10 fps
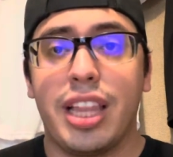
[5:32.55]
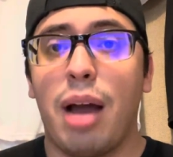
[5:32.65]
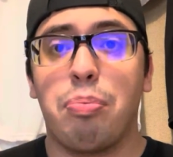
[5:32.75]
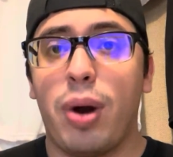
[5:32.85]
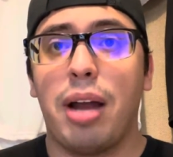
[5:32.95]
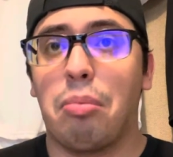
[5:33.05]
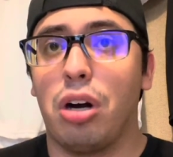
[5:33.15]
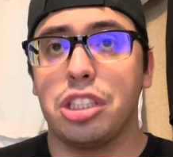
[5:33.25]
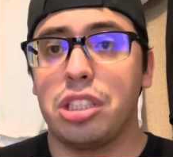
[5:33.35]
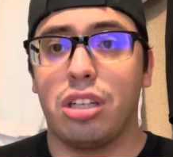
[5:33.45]
That Brad
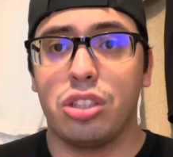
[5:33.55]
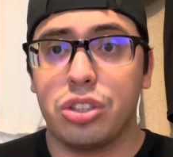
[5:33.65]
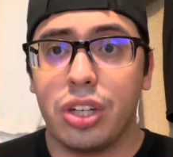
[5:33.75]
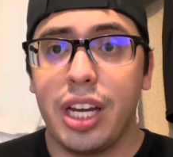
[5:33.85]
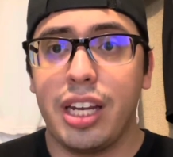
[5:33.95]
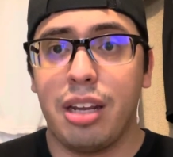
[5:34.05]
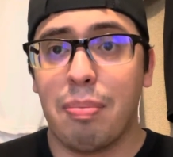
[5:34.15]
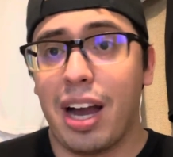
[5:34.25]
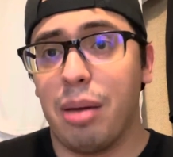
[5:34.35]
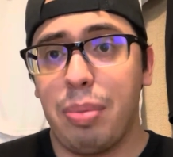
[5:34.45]
Marchand trade, in
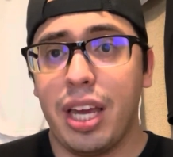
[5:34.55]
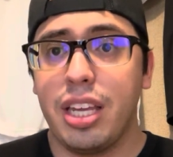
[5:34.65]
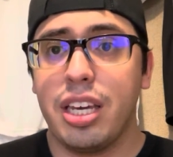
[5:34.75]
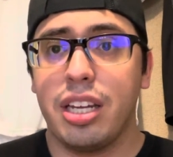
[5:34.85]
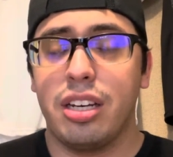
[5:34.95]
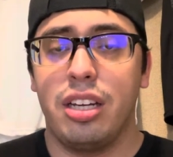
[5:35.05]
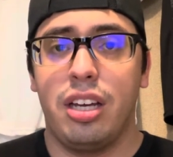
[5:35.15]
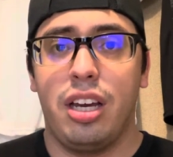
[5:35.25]
my opinion,